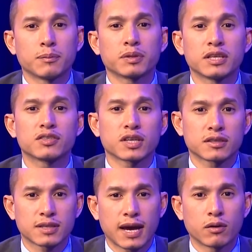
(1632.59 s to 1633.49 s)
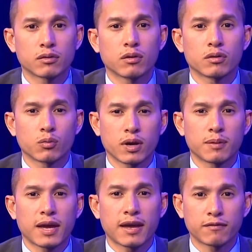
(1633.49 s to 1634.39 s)
please check us out on the web
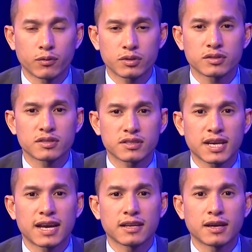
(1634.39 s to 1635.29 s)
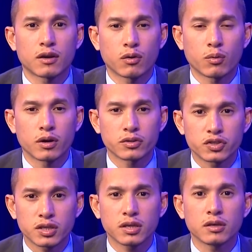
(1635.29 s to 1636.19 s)
at
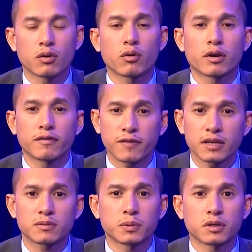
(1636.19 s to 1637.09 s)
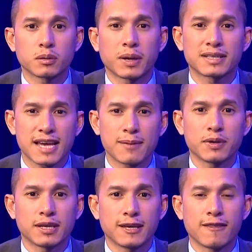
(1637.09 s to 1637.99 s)
fortunesociety.org or on Facebook by
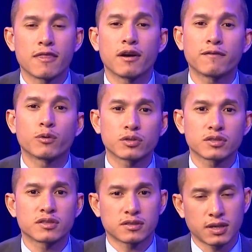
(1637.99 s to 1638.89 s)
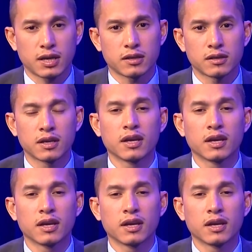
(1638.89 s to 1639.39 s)
typing in The Fortune Society.